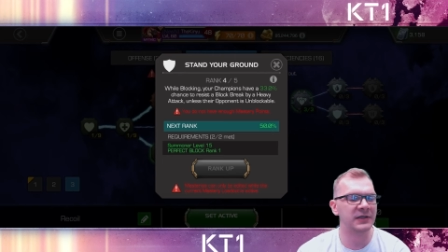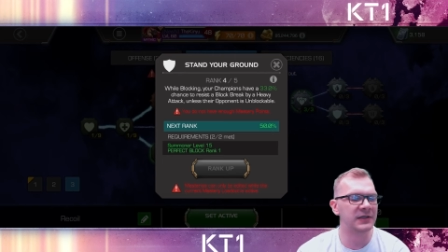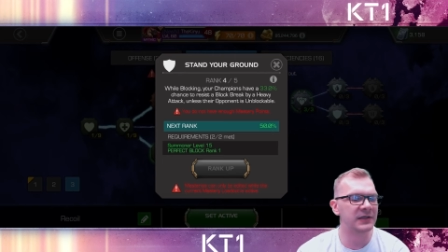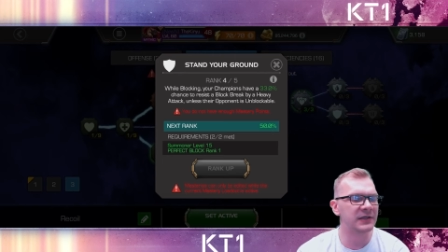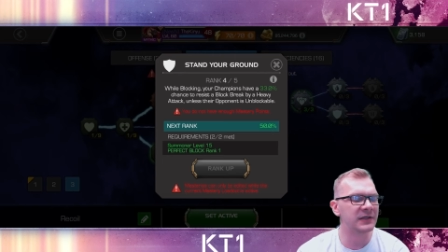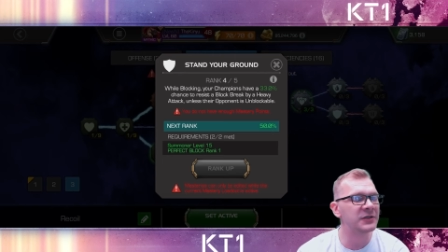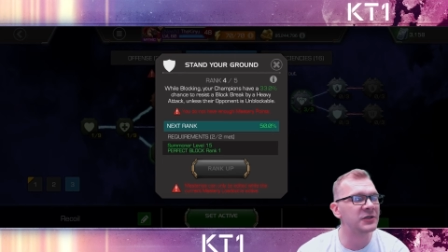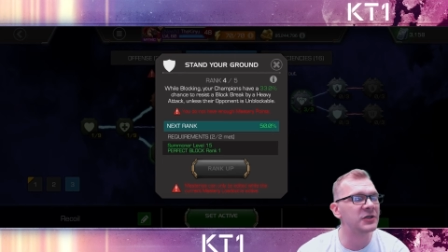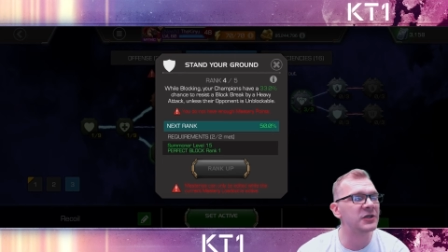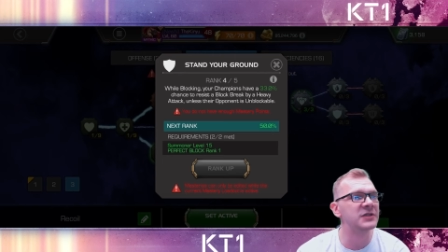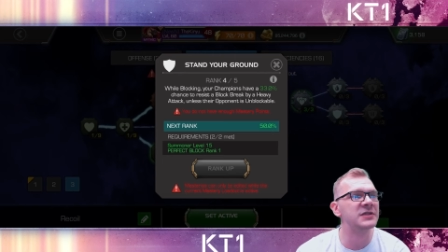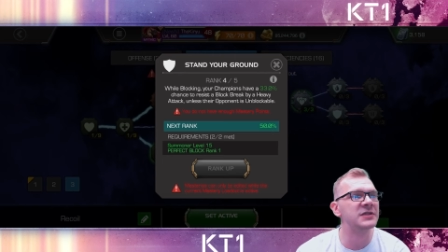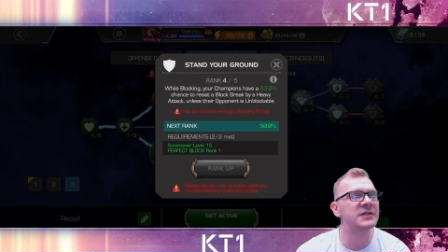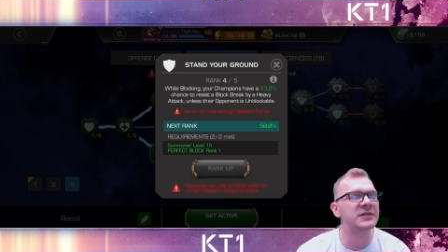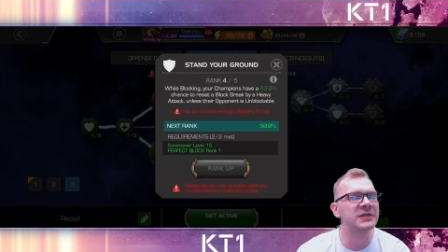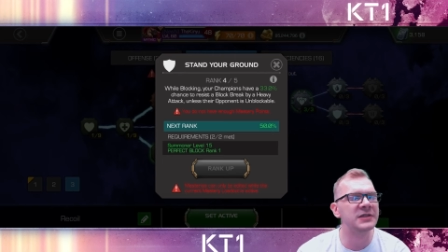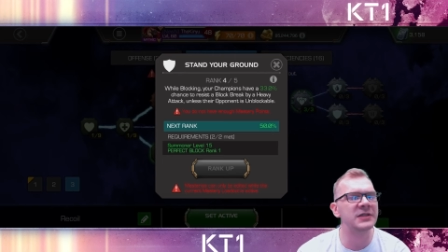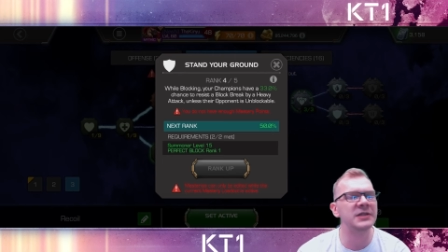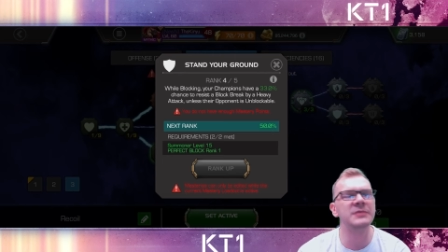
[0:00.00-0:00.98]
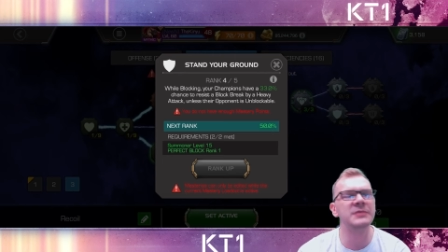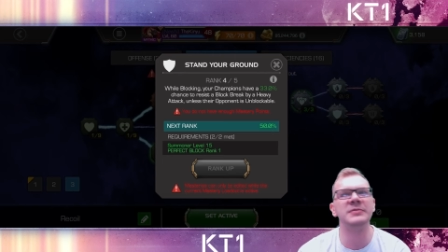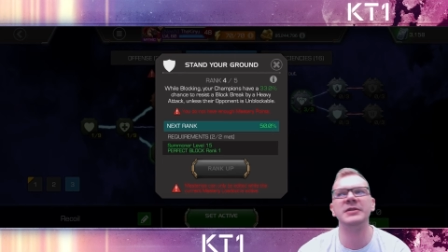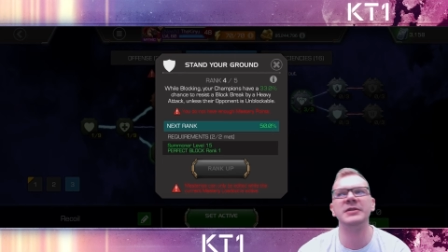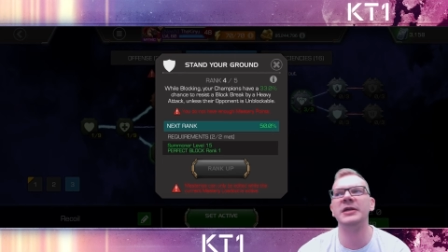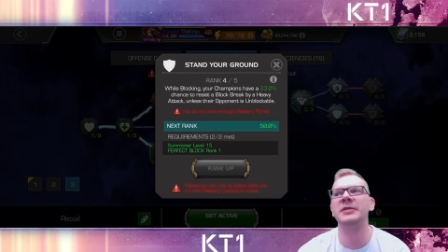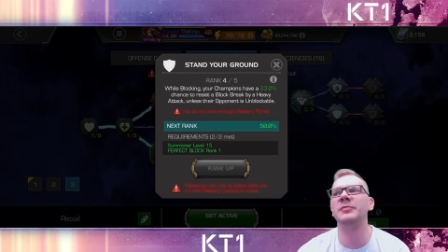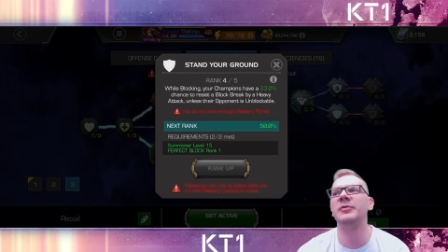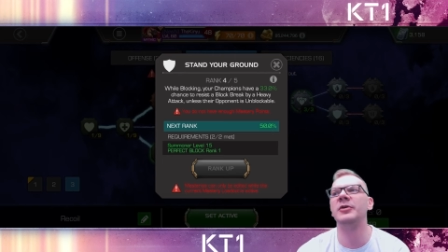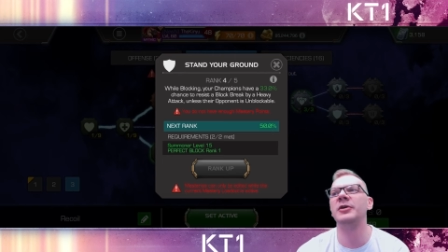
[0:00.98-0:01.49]
it just seems
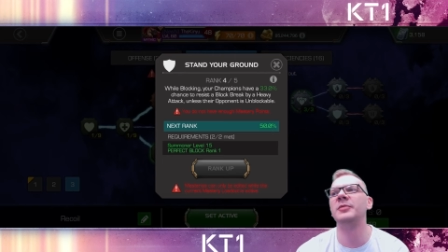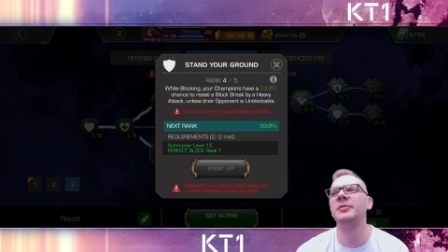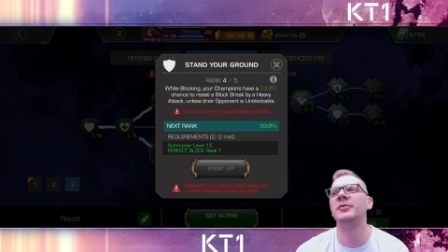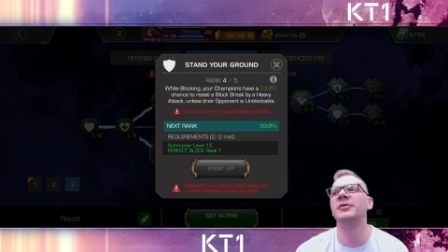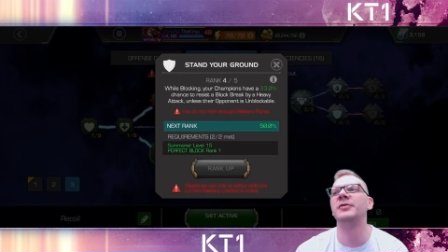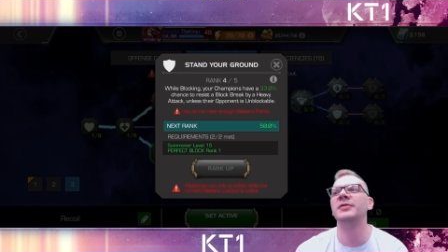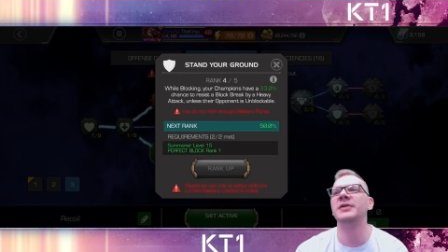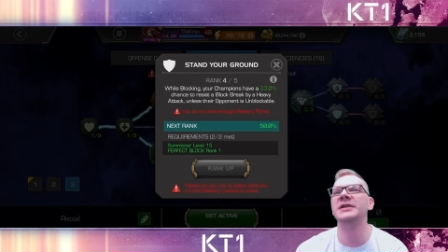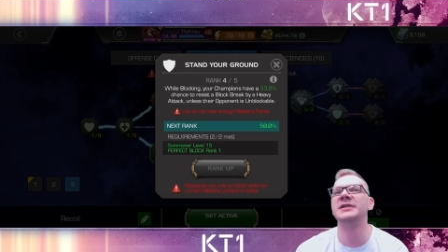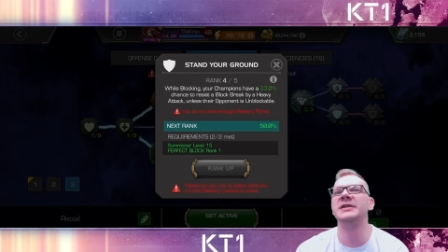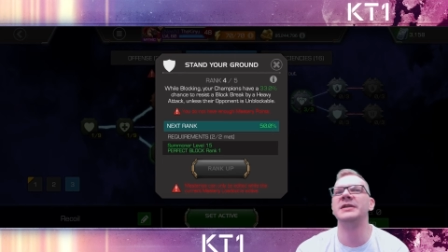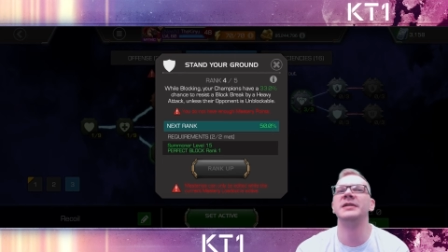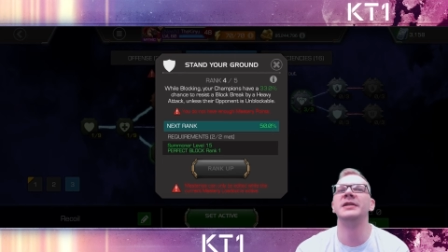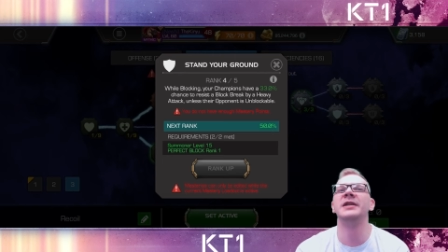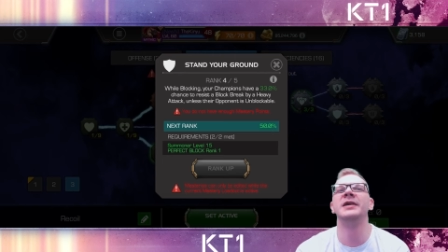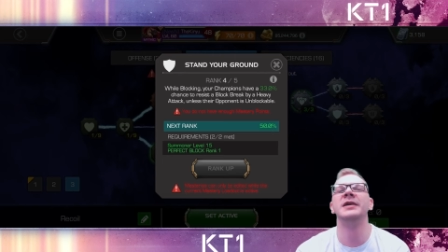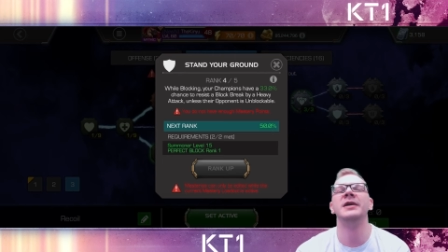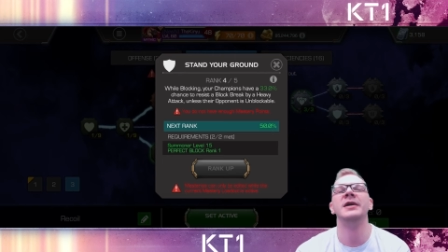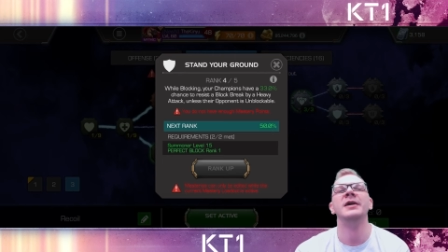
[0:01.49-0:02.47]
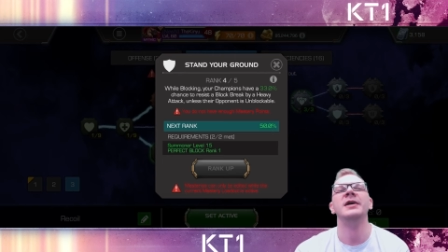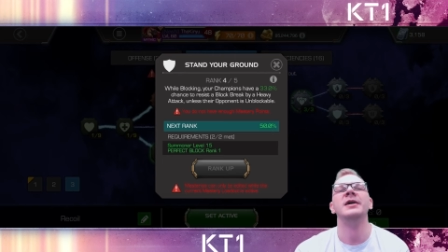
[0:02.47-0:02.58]
that more and more recently